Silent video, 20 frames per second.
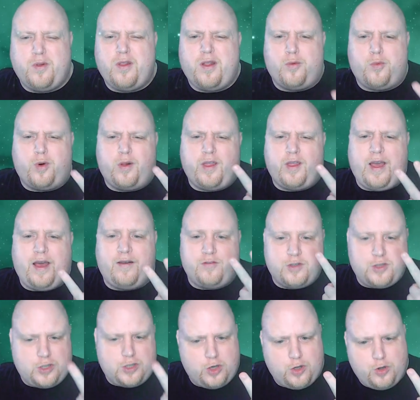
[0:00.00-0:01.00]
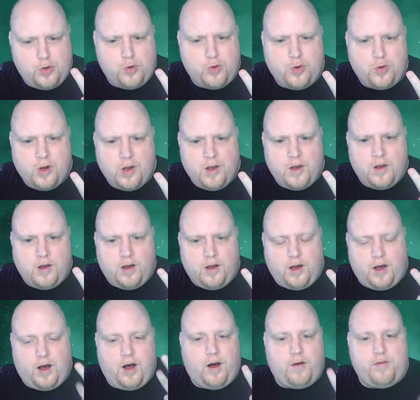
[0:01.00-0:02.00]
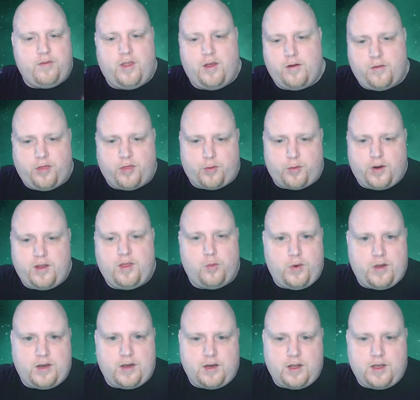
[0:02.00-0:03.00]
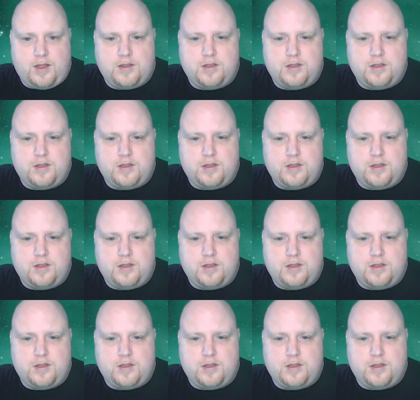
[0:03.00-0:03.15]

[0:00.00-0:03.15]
really have 2 of the 3 that we need.